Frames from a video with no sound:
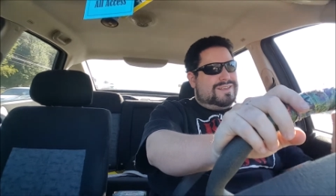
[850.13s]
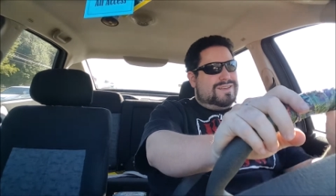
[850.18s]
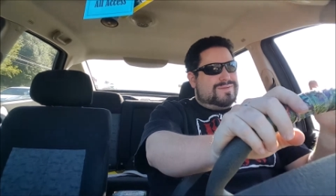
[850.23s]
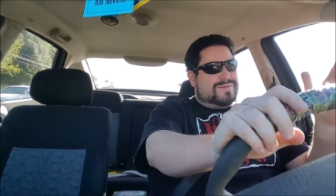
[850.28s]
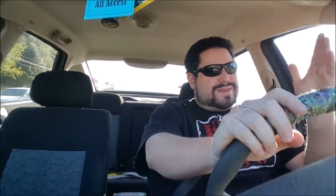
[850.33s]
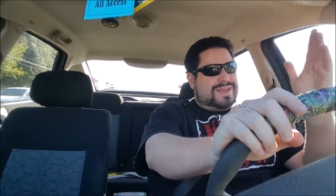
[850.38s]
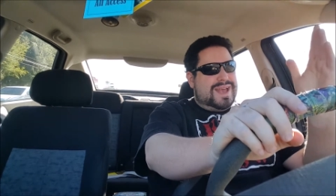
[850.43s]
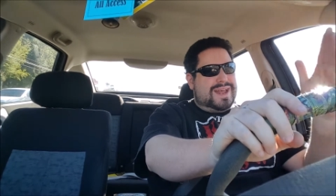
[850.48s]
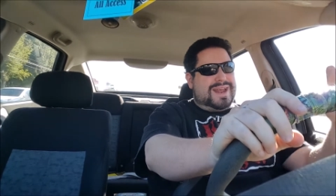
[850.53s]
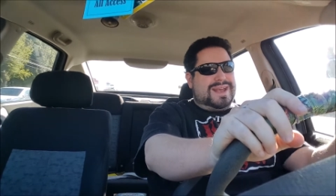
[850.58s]

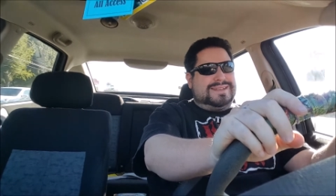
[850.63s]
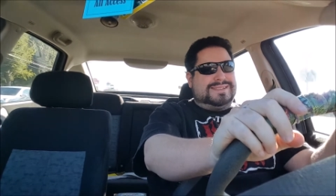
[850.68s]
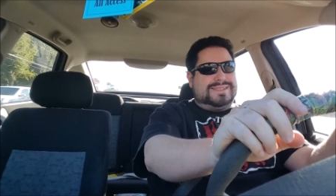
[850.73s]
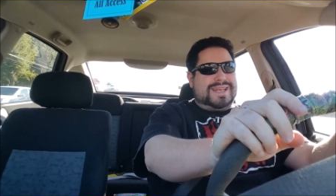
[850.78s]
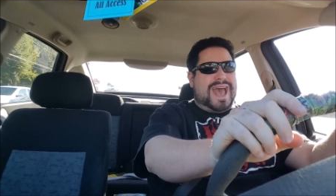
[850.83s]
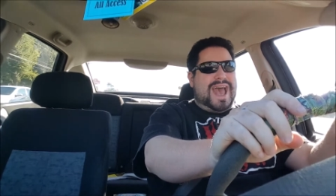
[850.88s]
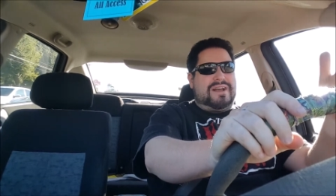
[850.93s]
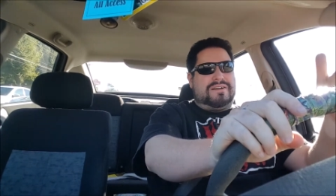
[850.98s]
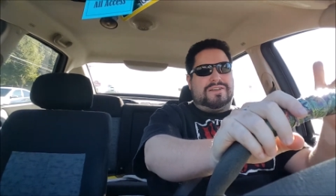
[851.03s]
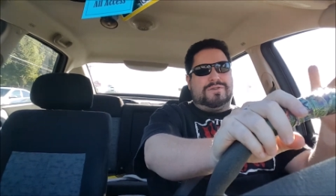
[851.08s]
you get
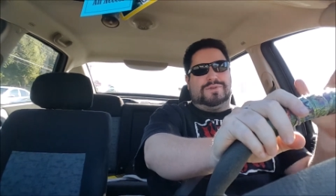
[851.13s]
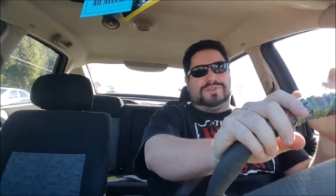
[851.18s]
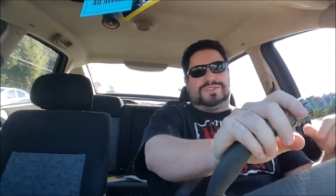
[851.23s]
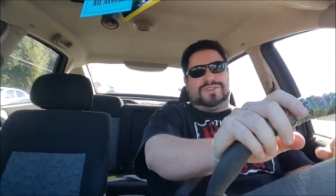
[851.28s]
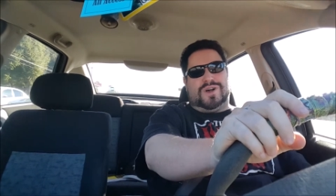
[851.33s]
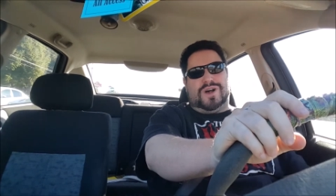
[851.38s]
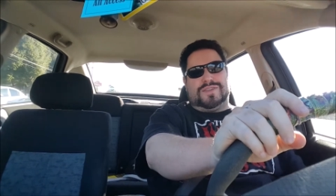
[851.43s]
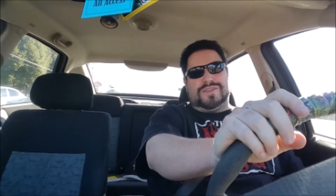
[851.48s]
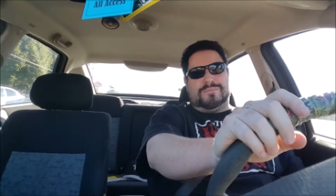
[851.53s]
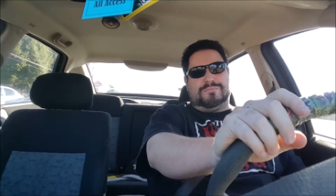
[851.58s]
exactly
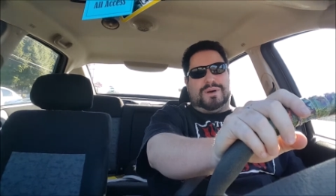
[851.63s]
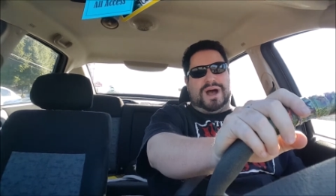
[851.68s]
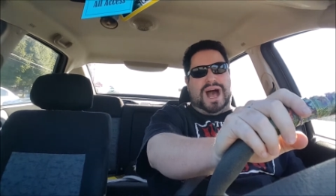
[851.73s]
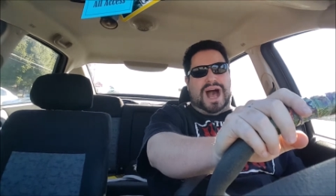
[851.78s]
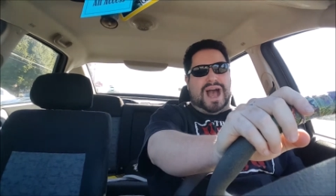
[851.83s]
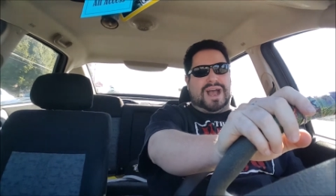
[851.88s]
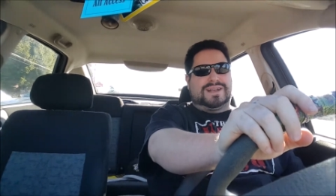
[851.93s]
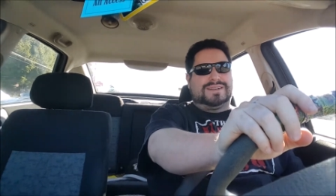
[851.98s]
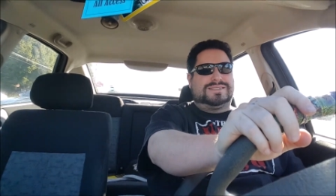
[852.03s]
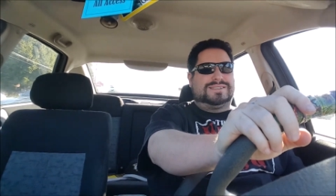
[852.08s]
what's on the
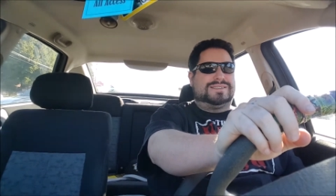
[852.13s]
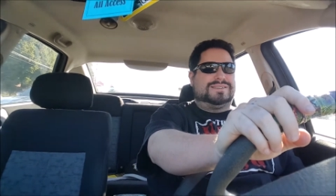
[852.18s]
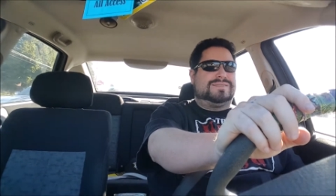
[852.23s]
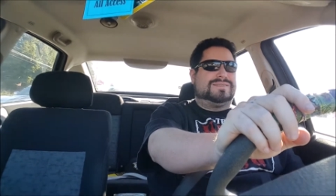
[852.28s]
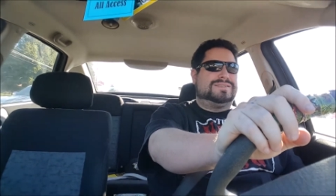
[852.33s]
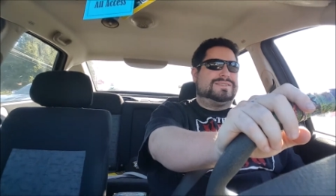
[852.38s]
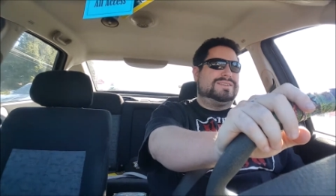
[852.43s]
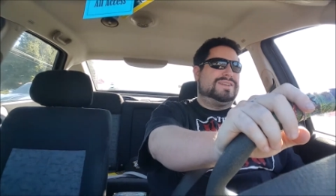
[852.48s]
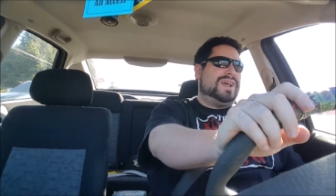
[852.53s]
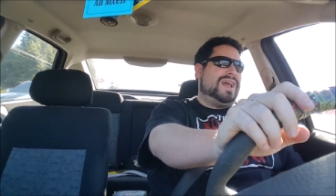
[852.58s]
box
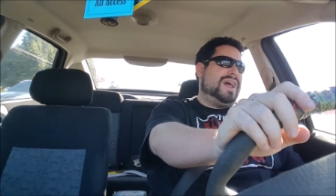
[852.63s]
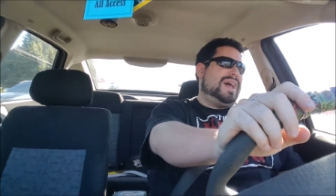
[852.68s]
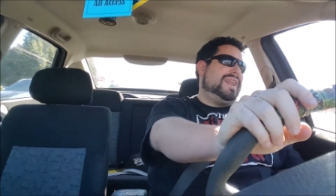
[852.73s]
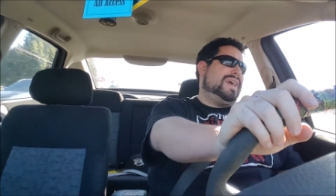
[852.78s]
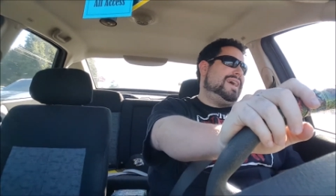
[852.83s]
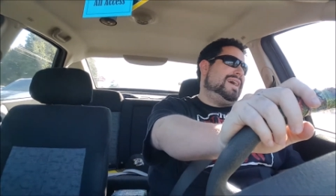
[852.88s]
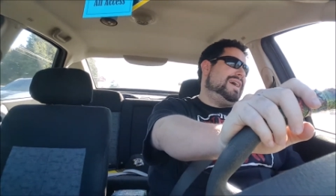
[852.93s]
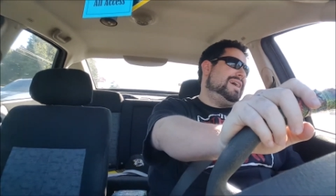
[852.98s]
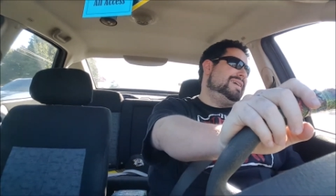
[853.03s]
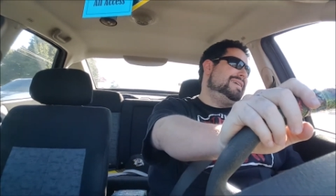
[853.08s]
there's
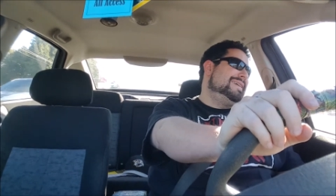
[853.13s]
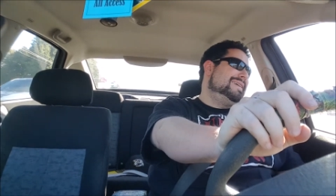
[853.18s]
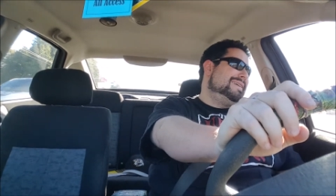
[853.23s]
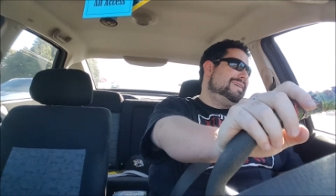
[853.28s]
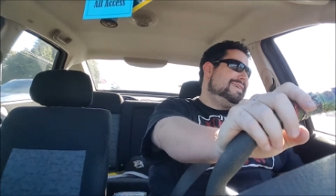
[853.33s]
not a